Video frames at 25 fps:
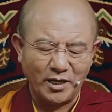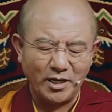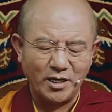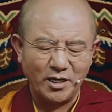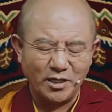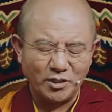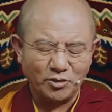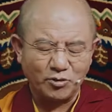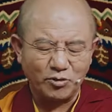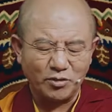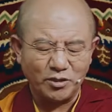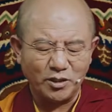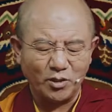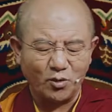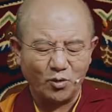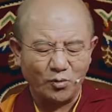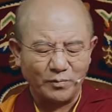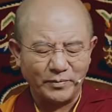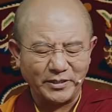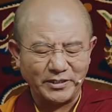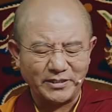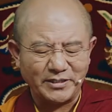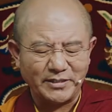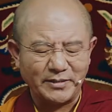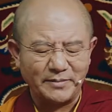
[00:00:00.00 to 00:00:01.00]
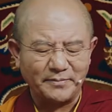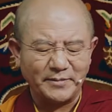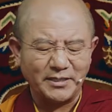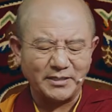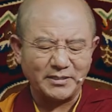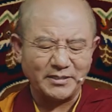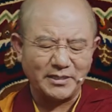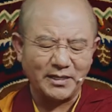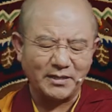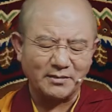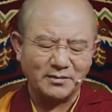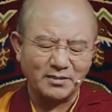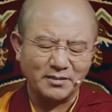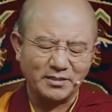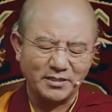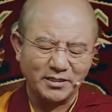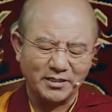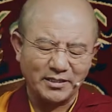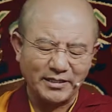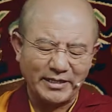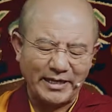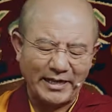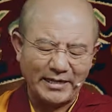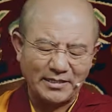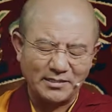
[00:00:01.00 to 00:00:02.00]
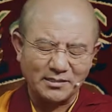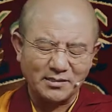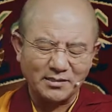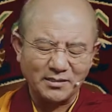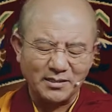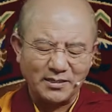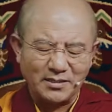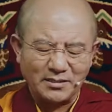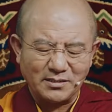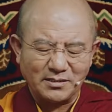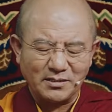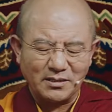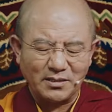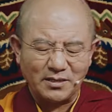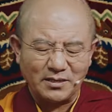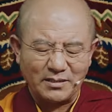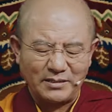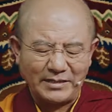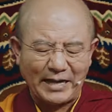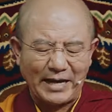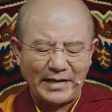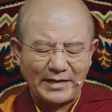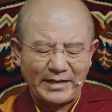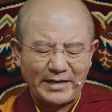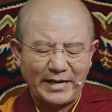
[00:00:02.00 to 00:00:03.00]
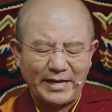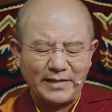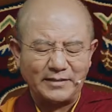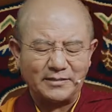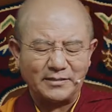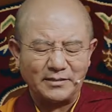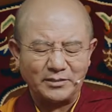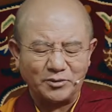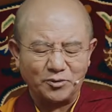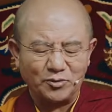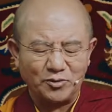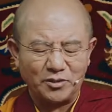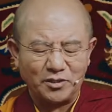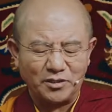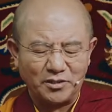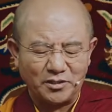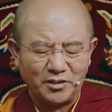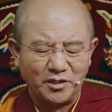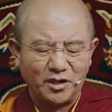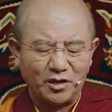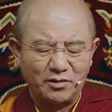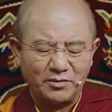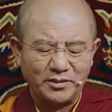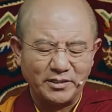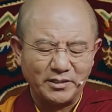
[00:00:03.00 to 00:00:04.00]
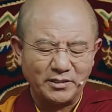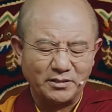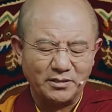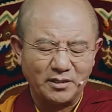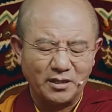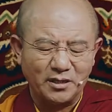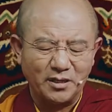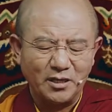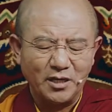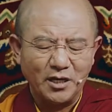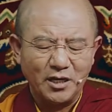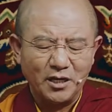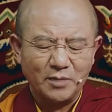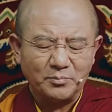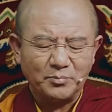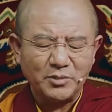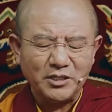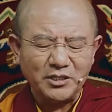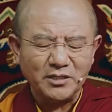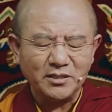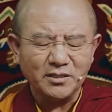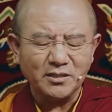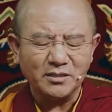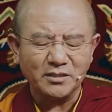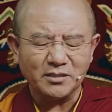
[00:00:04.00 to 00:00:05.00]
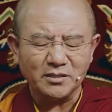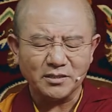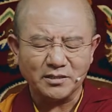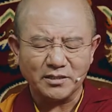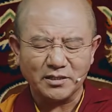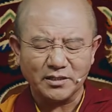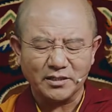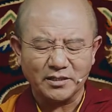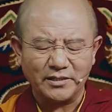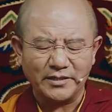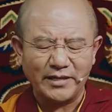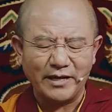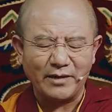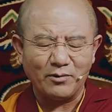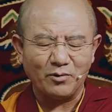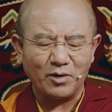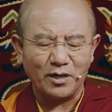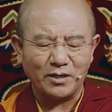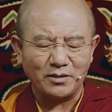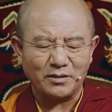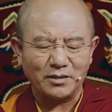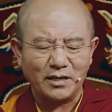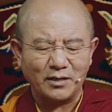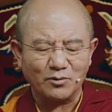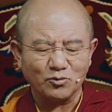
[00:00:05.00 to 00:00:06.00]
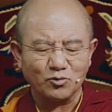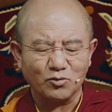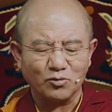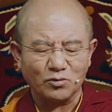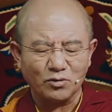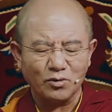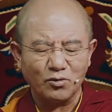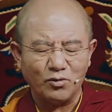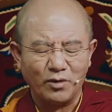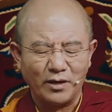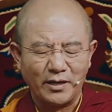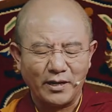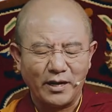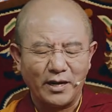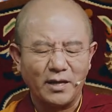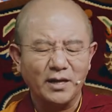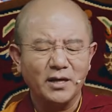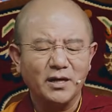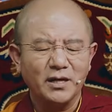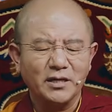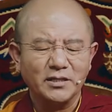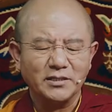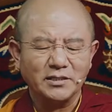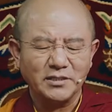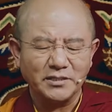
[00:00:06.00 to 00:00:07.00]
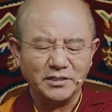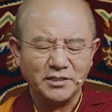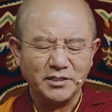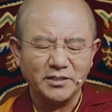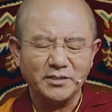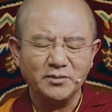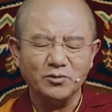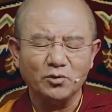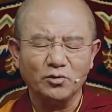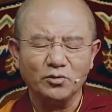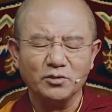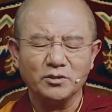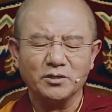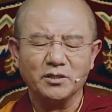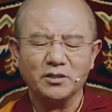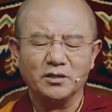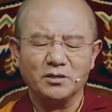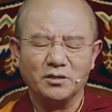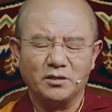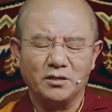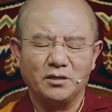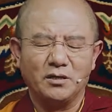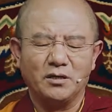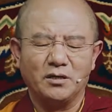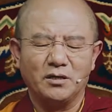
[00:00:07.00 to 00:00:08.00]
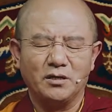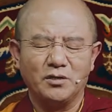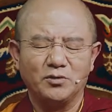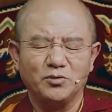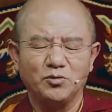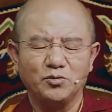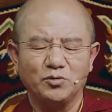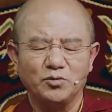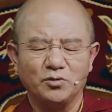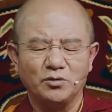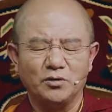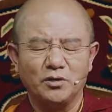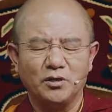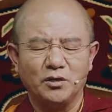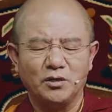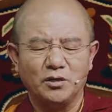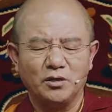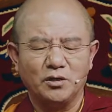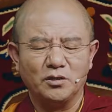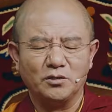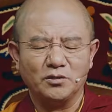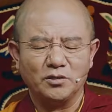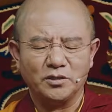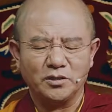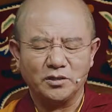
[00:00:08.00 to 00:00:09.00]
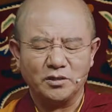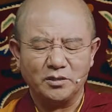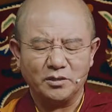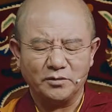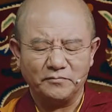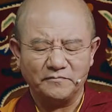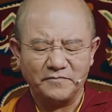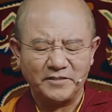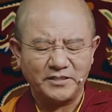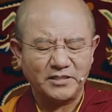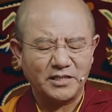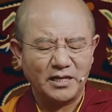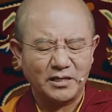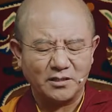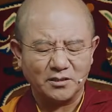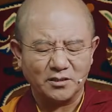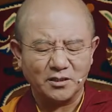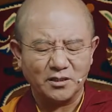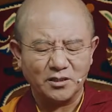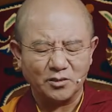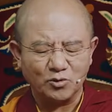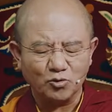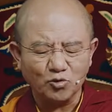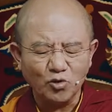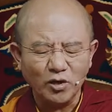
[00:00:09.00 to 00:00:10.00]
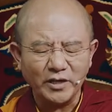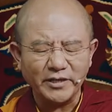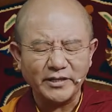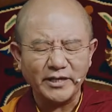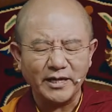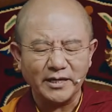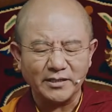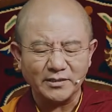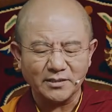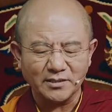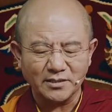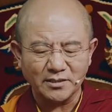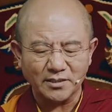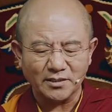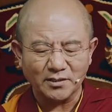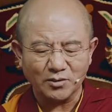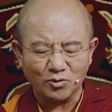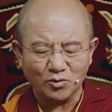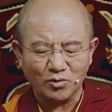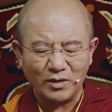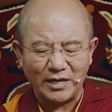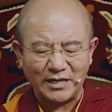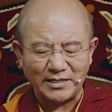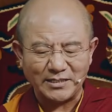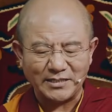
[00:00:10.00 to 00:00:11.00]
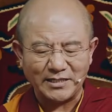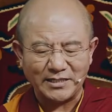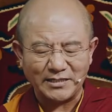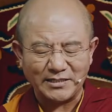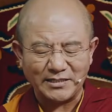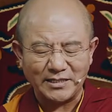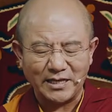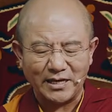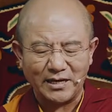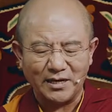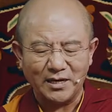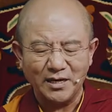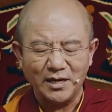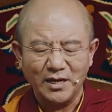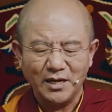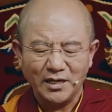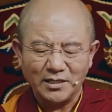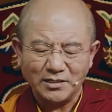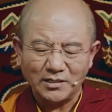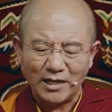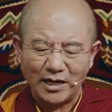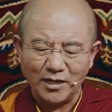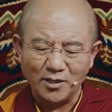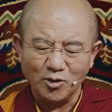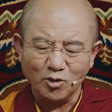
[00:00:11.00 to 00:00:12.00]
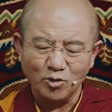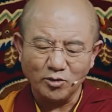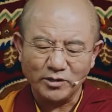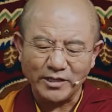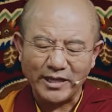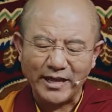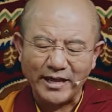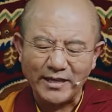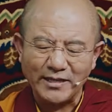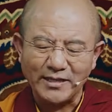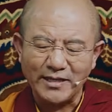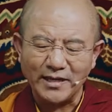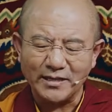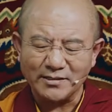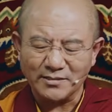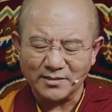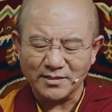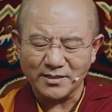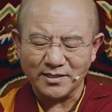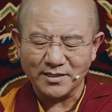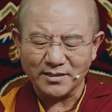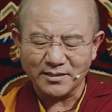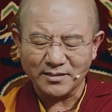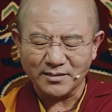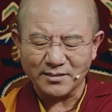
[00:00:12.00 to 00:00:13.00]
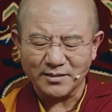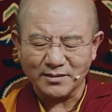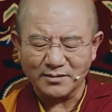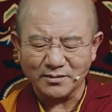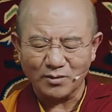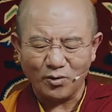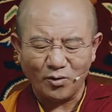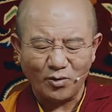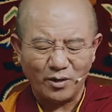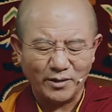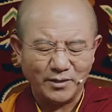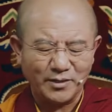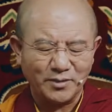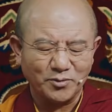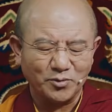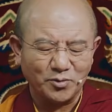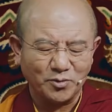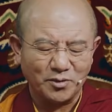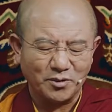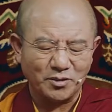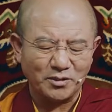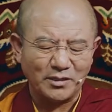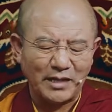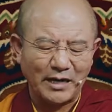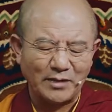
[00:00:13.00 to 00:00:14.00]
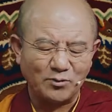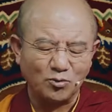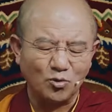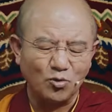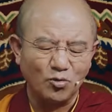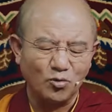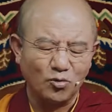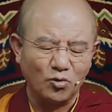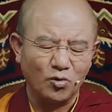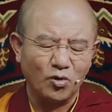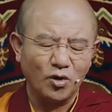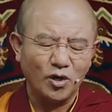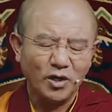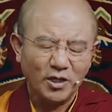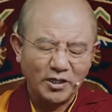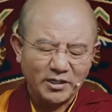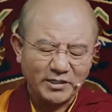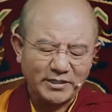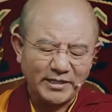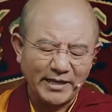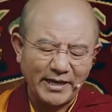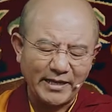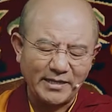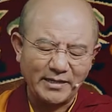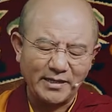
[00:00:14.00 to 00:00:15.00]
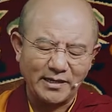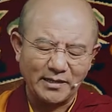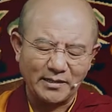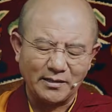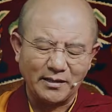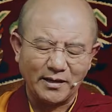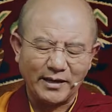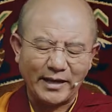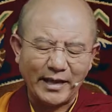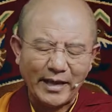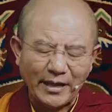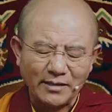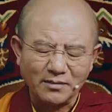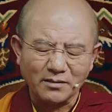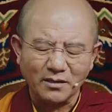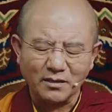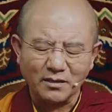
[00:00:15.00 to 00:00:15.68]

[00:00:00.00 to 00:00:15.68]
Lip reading: To combine the previous two stanzas, it says that once his divine eye sees the Sugata abiding within the closed ugly lotus, the man cuts the petals, seeing the perfect Buddha nature within beings.